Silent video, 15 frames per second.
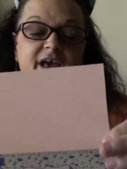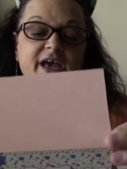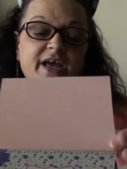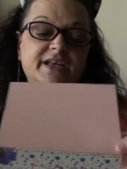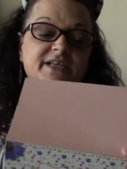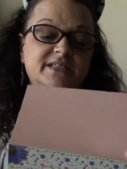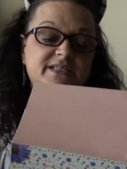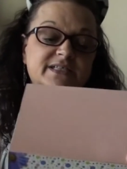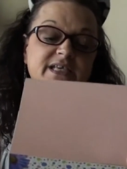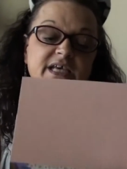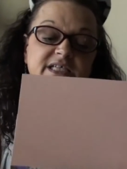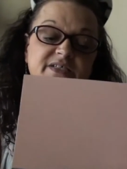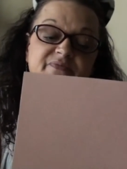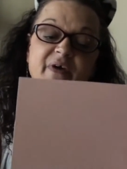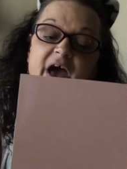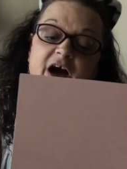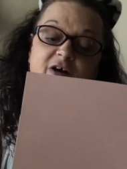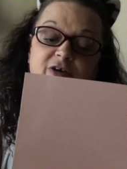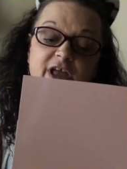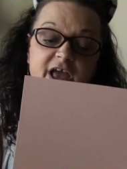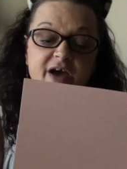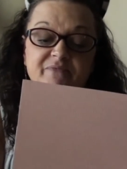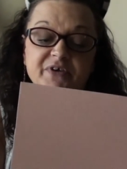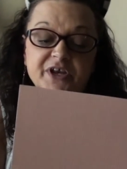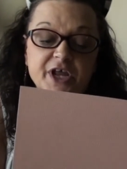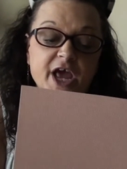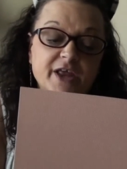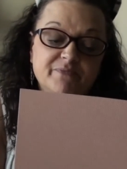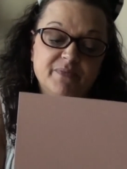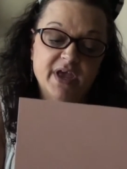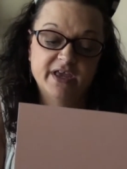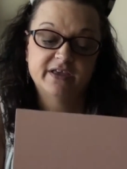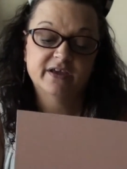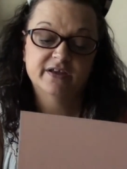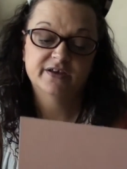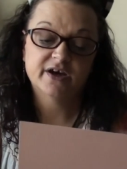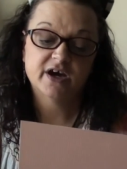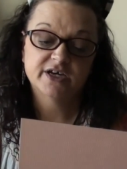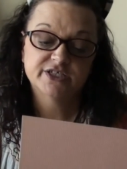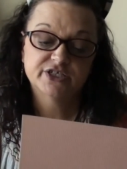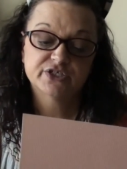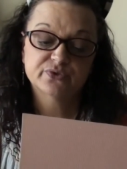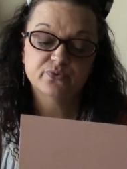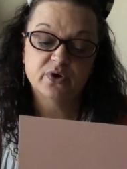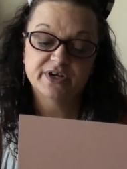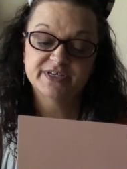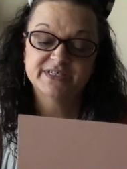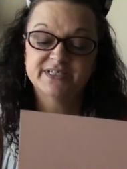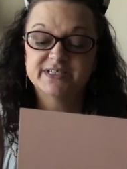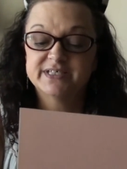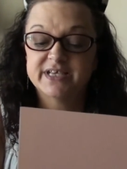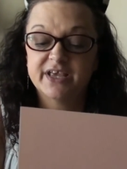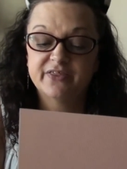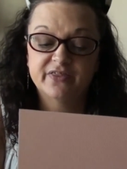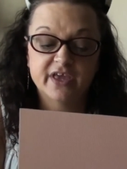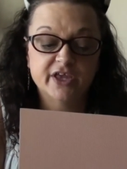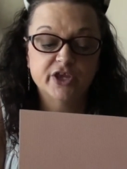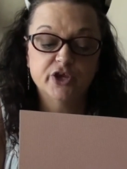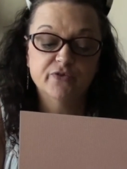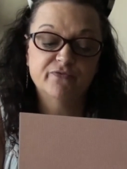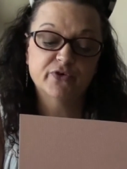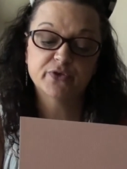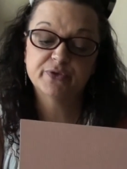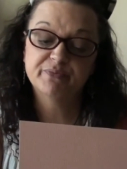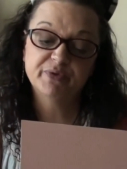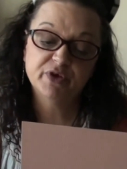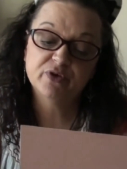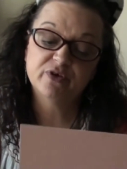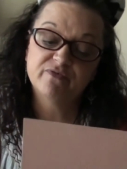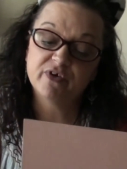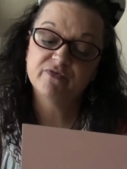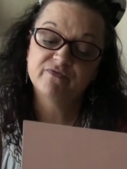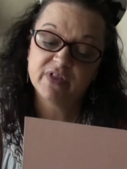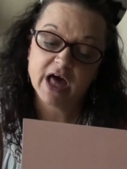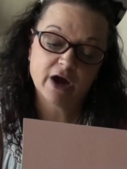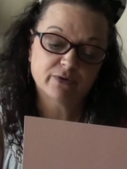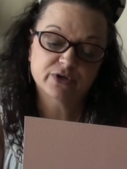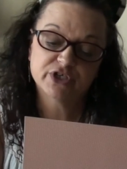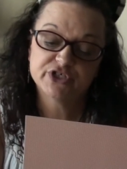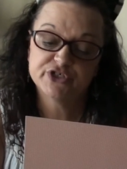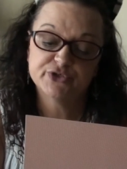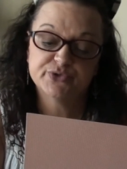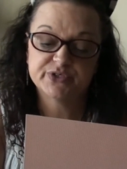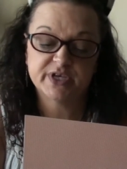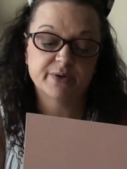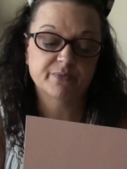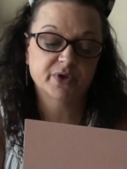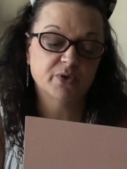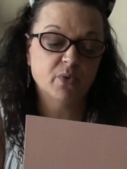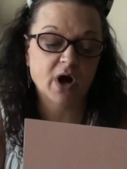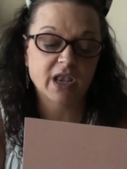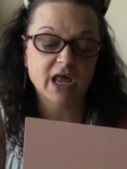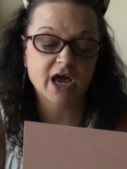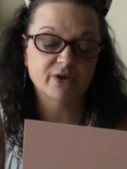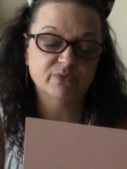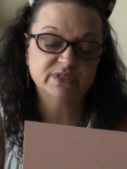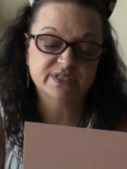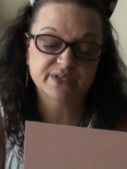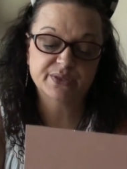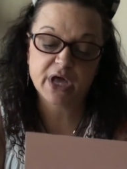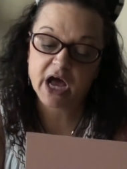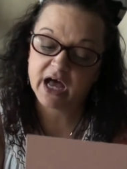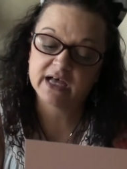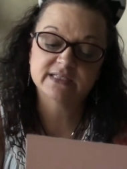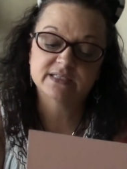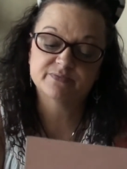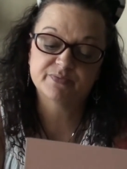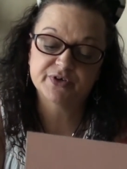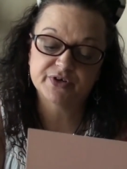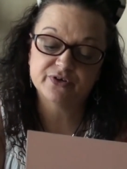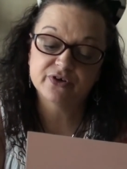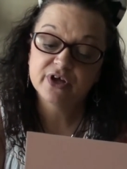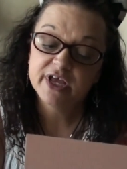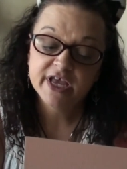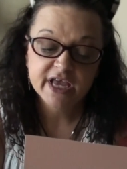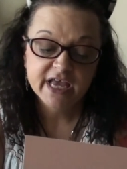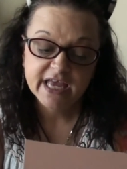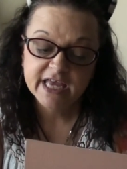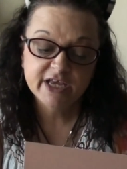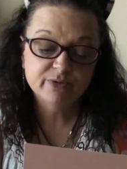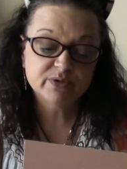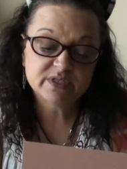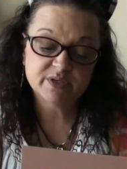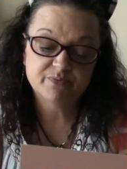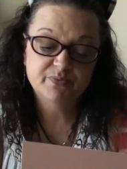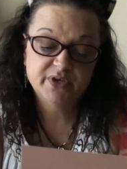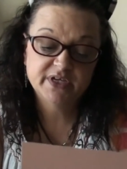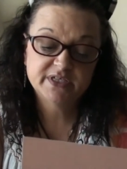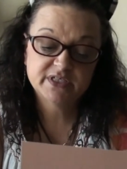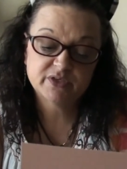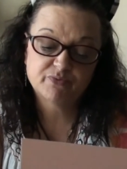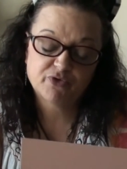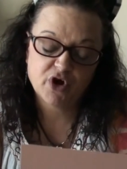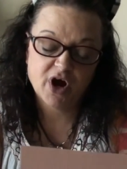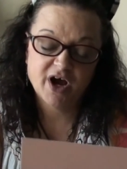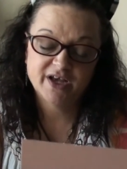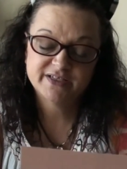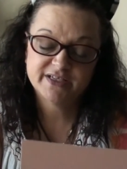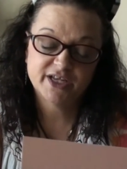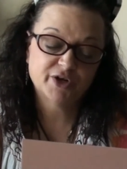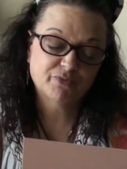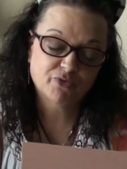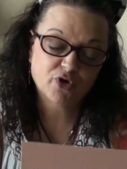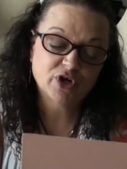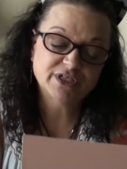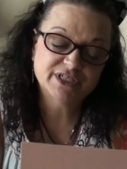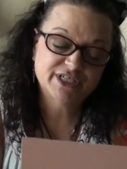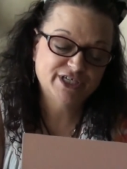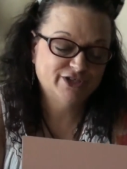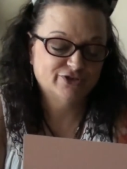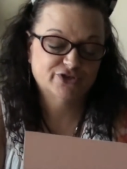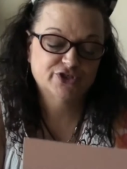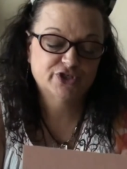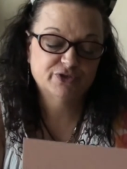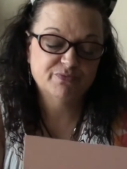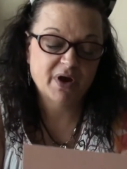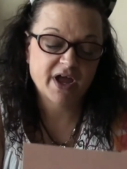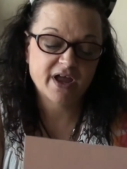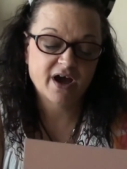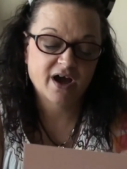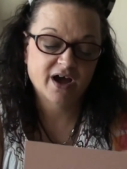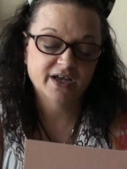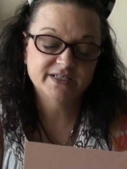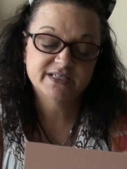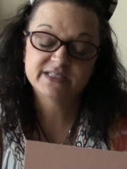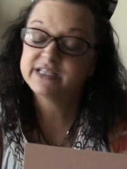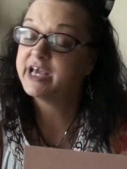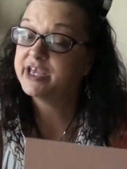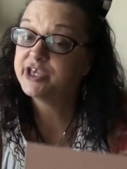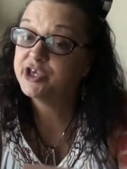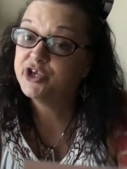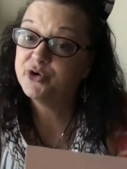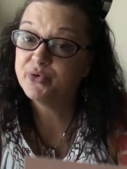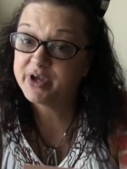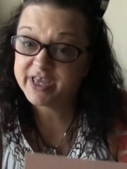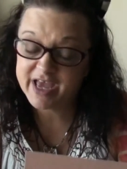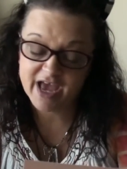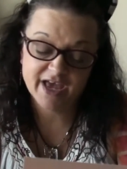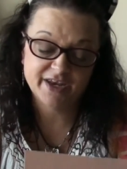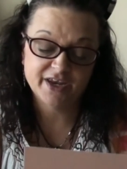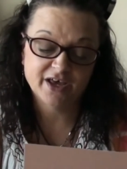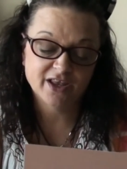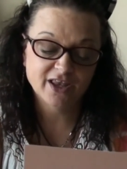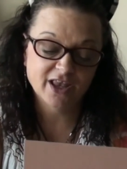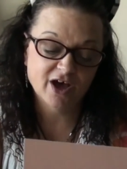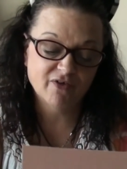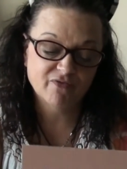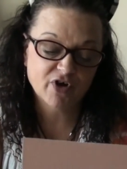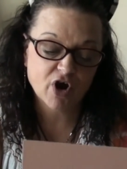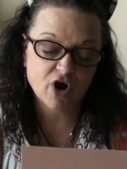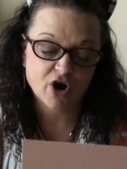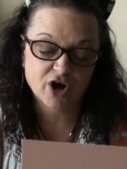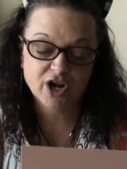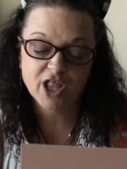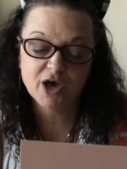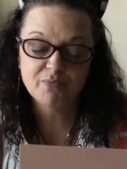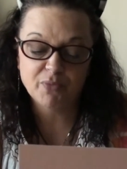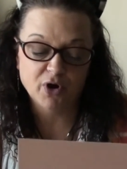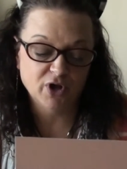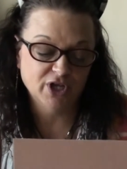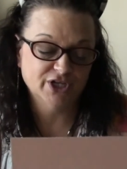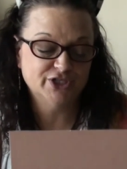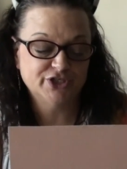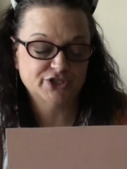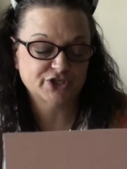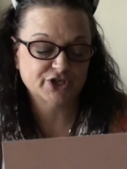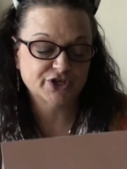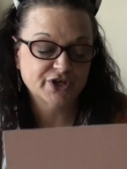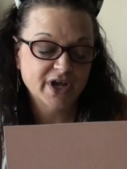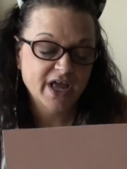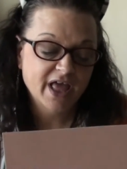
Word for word: And it says, Val, Kevin, and Megan, I just wanted to say thank you for the beautiful flowers you sent me while I was in the hospital. It was a big surprise and it brought tears to my eyes. Thank you again. Love, Carla Bollinger.